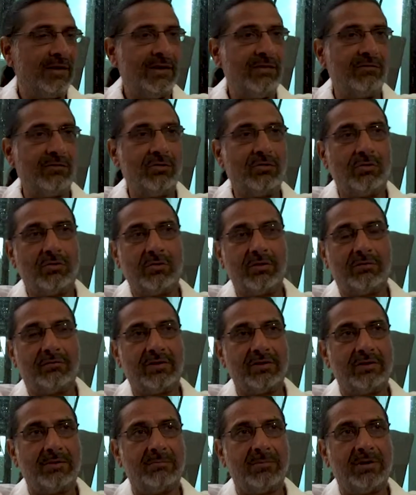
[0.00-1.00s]
even though it
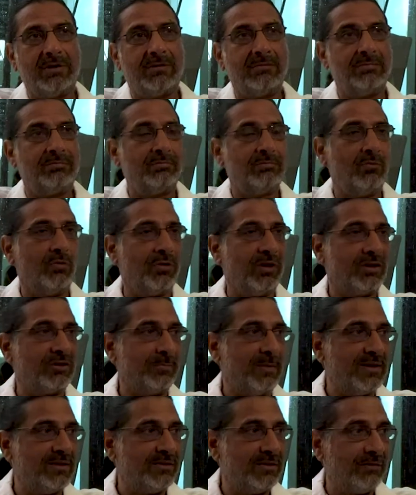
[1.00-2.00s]
was a bit more
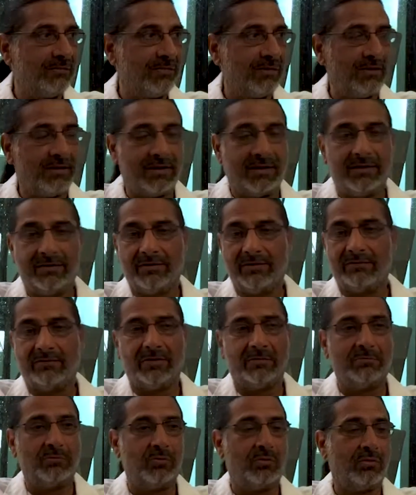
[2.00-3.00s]
expensive for us, it
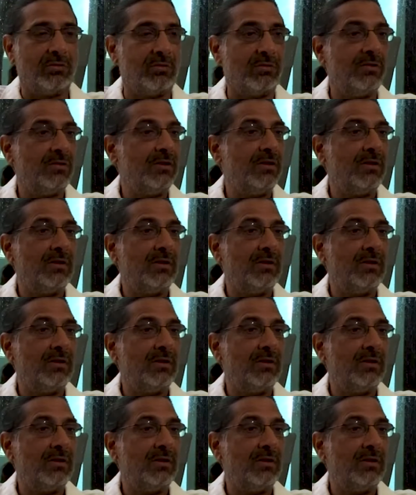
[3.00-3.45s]
was more